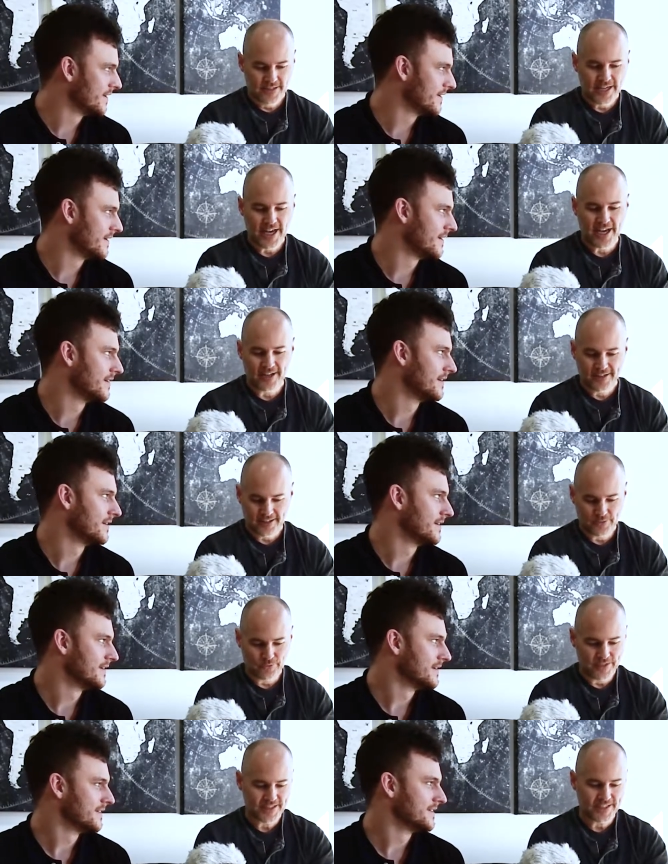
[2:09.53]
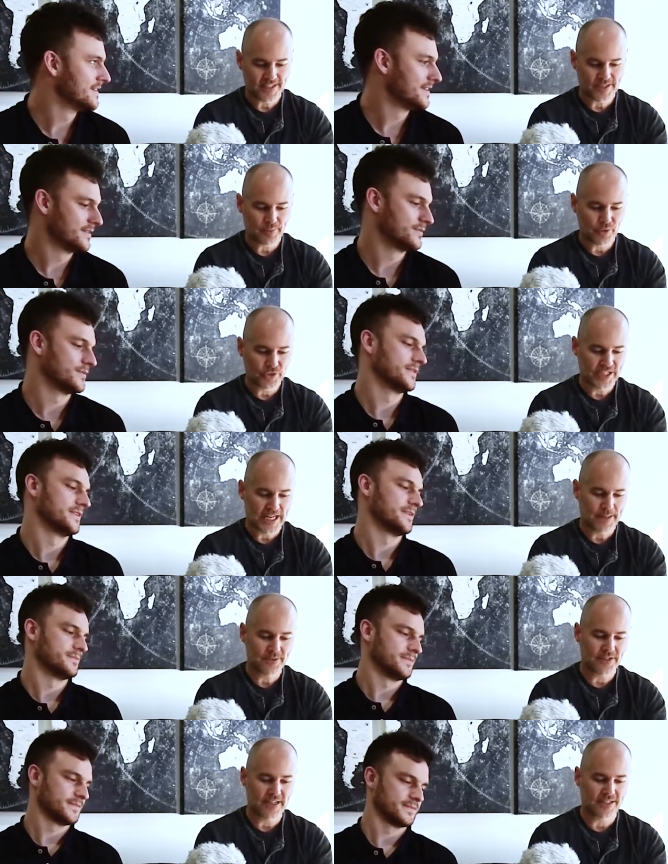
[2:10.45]
Speaker 1: Yeah, it resets the pull
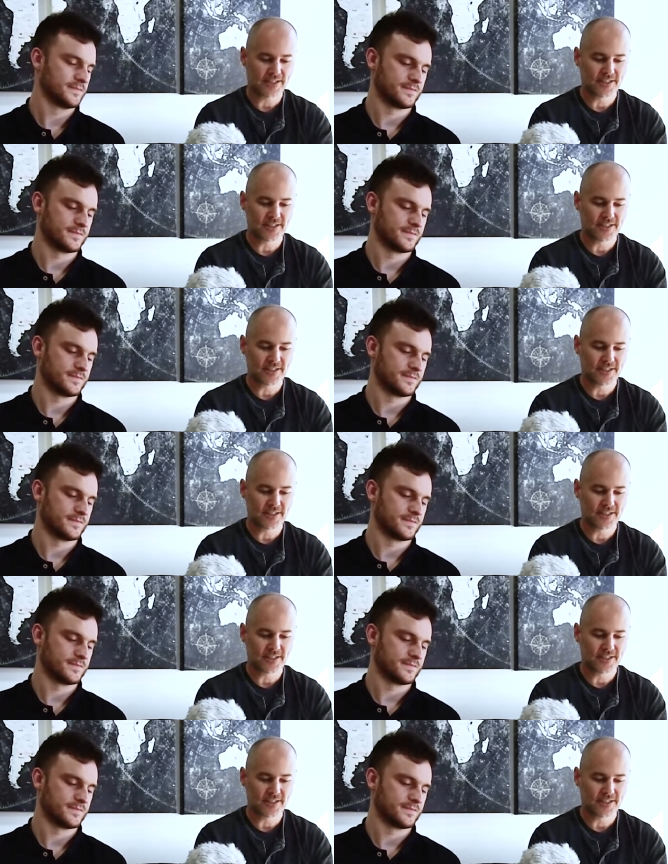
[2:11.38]
tab, so that